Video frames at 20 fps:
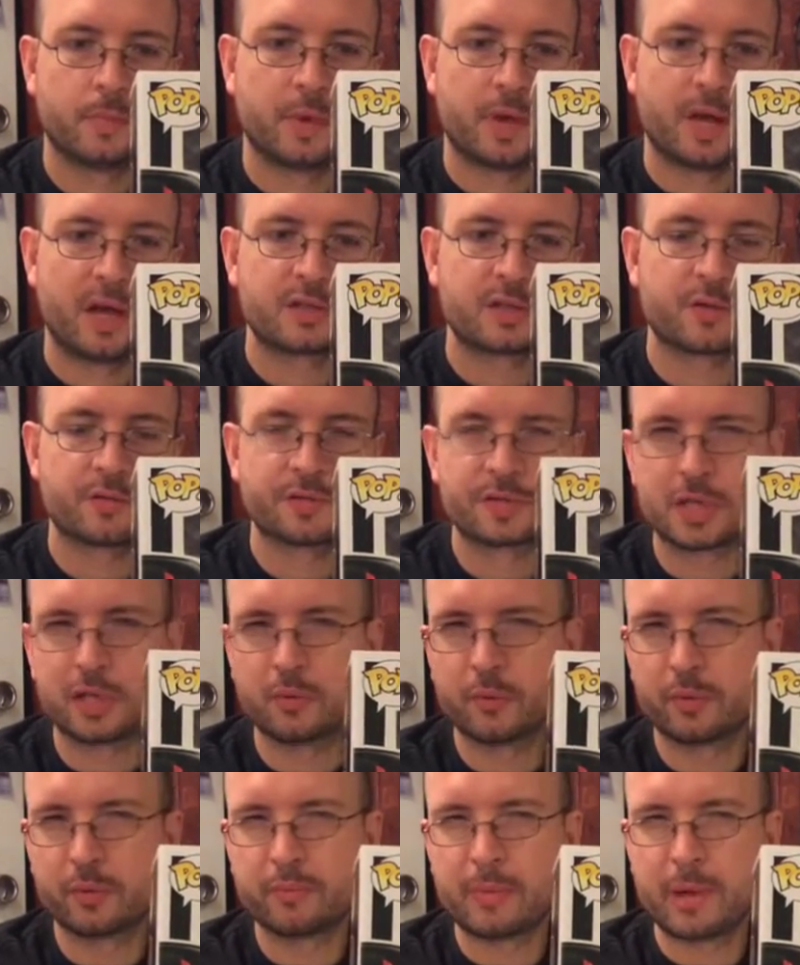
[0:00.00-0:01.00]
As you've seen
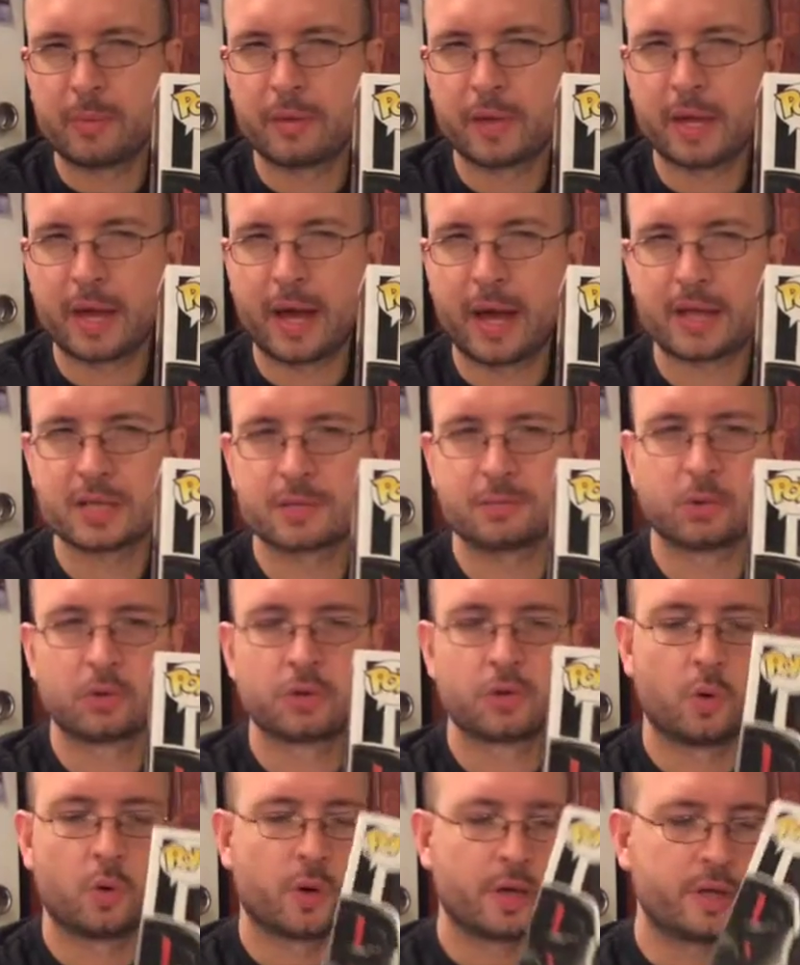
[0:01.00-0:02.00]
with maybe the Hasbro
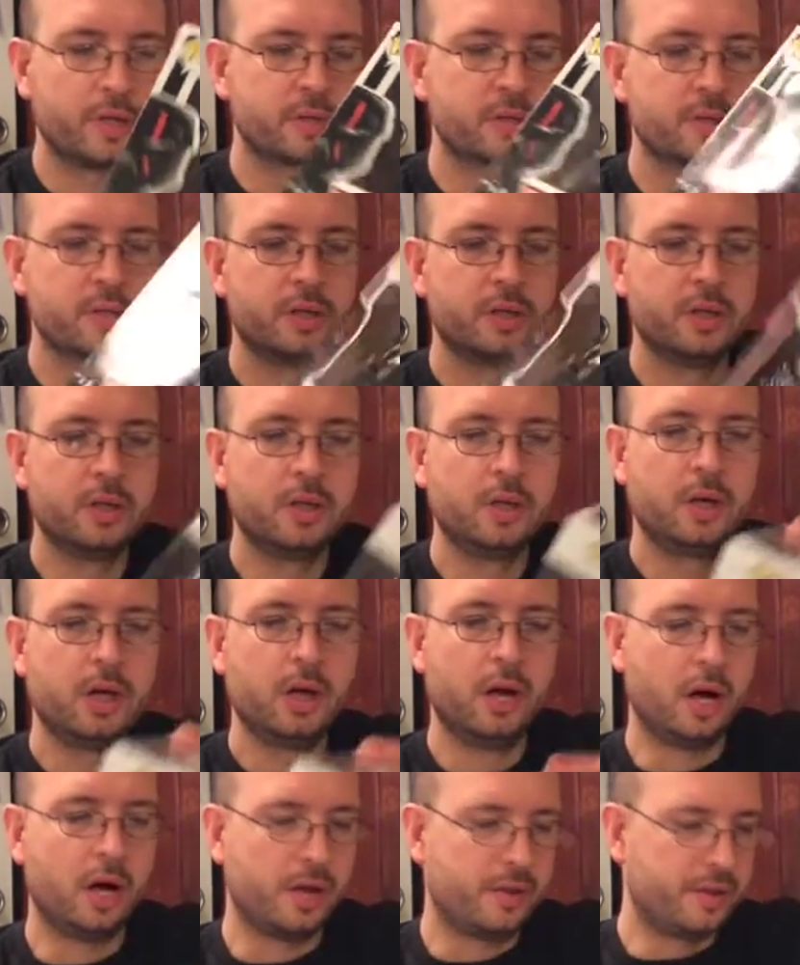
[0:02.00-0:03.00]
toys,
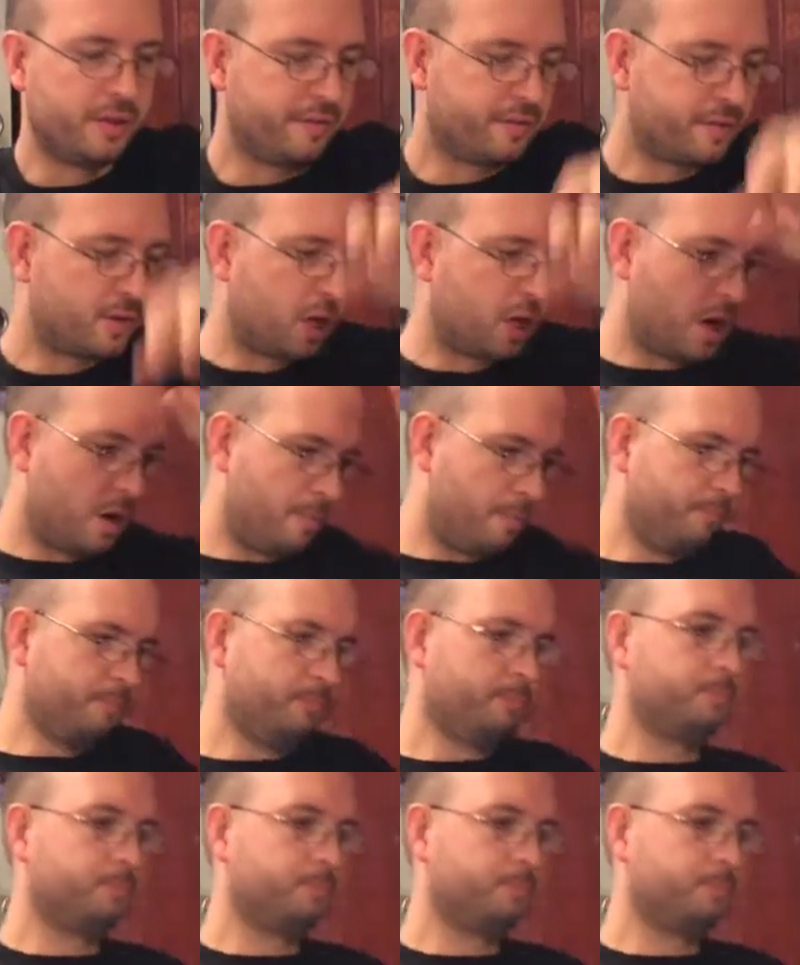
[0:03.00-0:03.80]
they've come